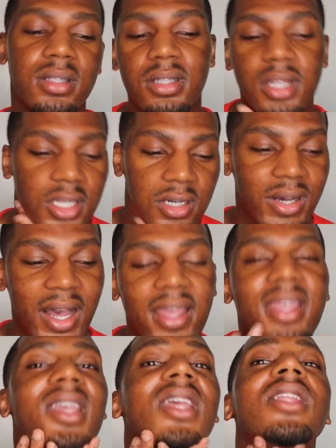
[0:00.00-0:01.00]
I
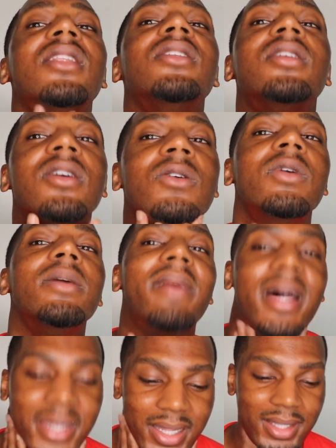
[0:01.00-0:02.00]
end with
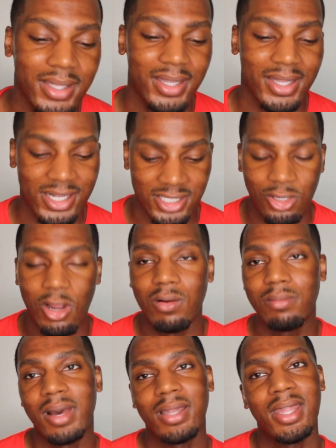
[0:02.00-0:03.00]
my neck again. I start
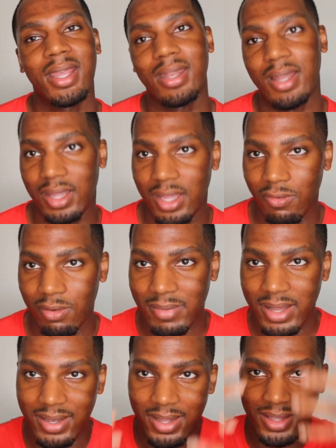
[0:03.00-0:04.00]
with my neck and I end with
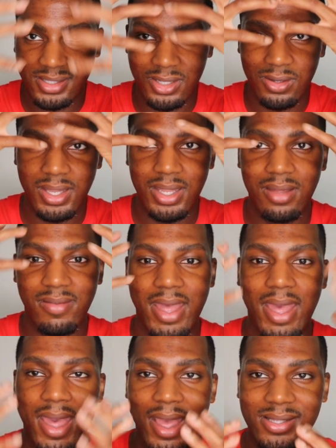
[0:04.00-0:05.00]
my neck. So any of
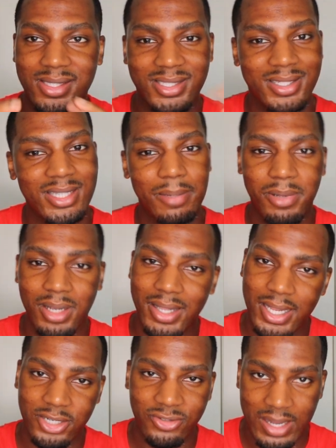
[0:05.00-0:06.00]
that access, because I put a
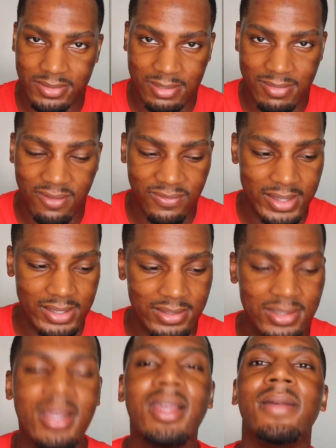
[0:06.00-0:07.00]
lot of drops on my
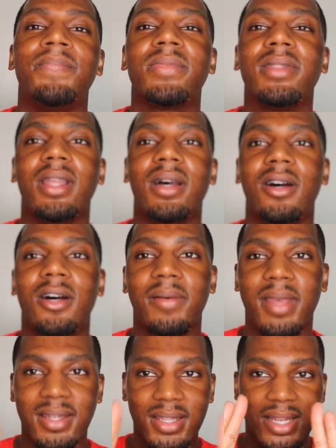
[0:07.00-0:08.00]
face,
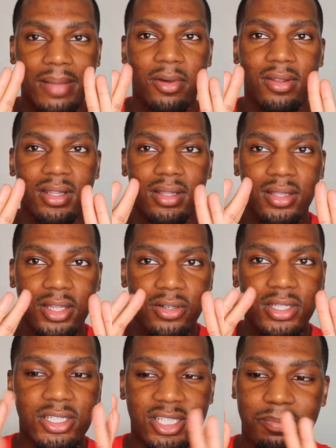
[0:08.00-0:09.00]
and then I'm only
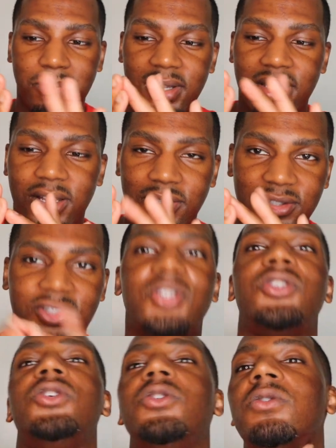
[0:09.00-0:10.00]
literally just putting those
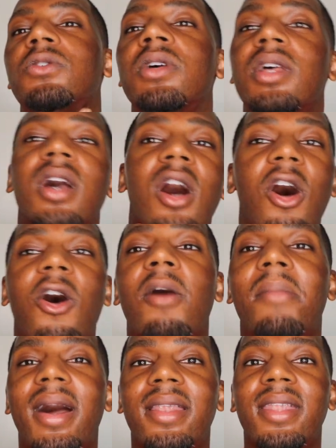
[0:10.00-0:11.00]
2
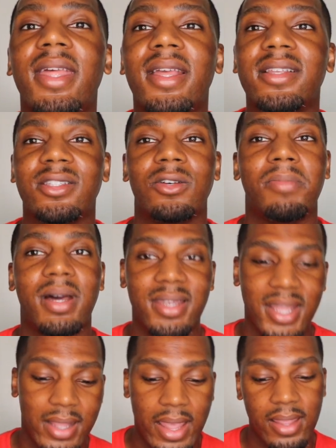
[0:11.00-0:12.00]
on my neck, so my
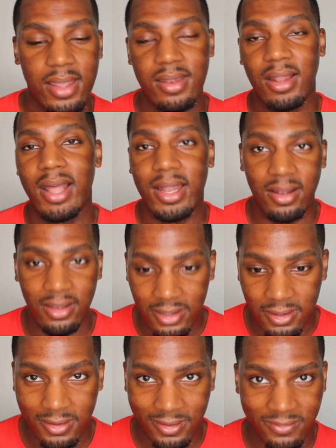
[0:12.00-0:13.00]
neck ain't getting a lot of
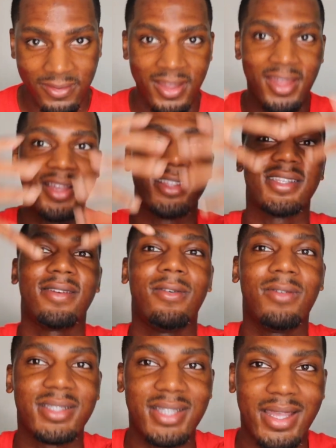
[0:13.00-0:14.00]
love. So
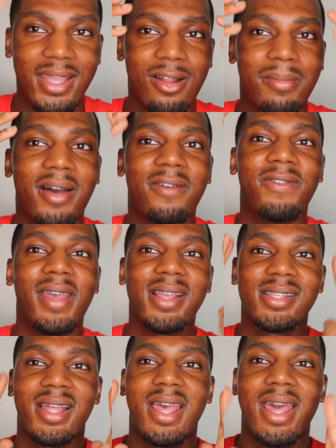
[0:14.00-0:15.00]
once I get on my
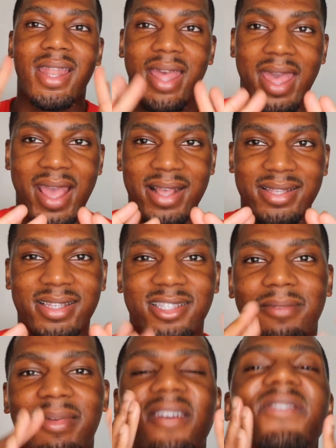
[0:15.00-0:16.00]
face and I have that access
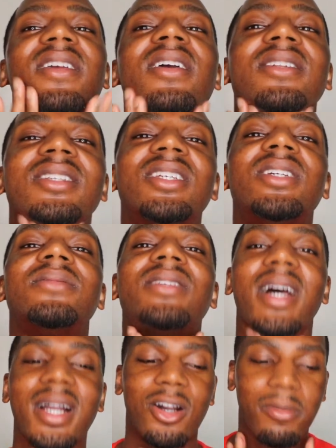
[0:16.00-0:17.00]
on my fingertips,
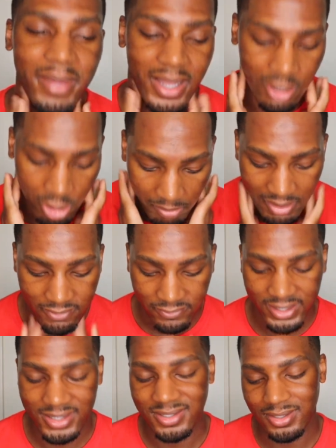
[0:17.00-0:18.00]
I go back on my
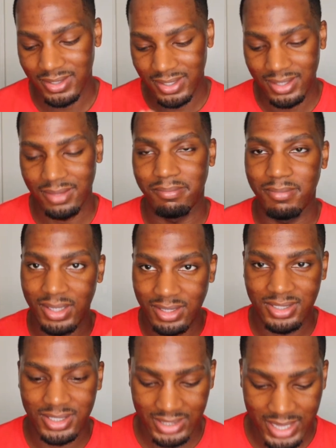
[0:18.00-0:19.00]
face so that it can be
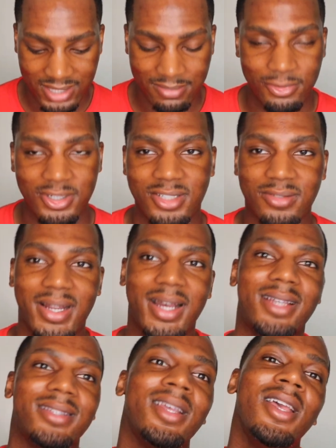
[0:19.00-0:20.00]
just as
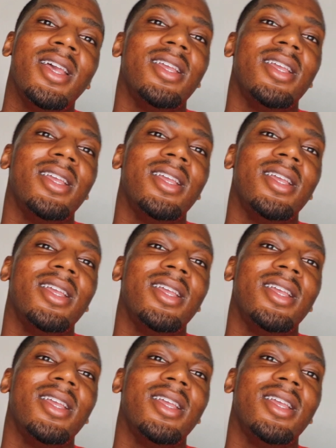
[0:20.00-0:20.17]
moisturized.